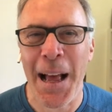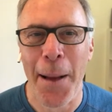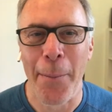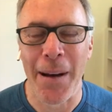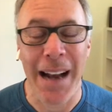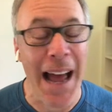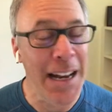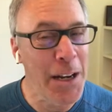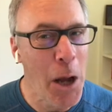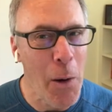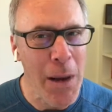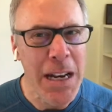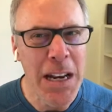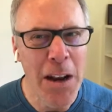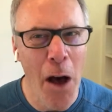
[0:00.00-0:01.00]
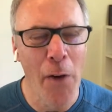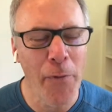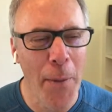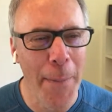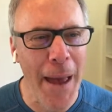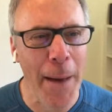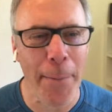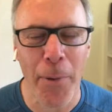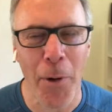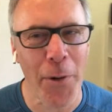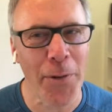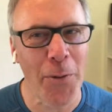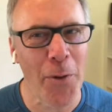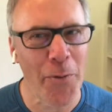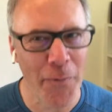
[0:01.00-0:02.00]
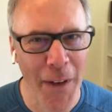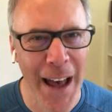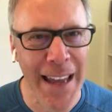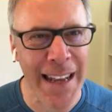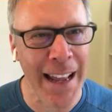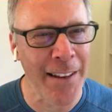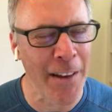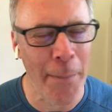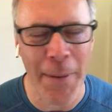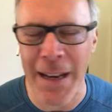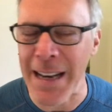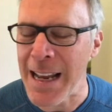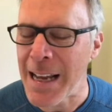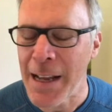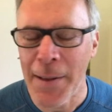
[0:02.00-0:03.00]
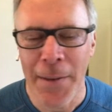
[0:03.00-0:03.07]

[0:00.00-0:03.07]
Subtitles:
but I know enough about personal finance. I've been